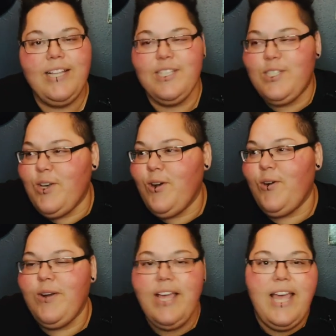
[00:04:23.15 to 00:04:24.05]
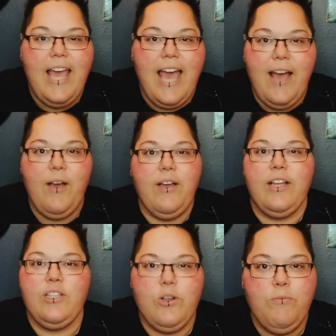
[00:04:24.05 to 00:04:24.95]
And so at
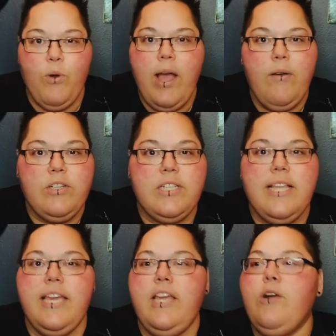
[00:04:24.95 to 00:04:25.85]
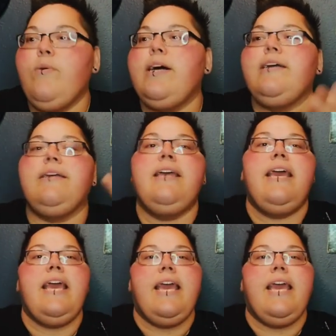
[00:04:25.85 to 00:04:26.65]
a certain point, I was just like, you know what?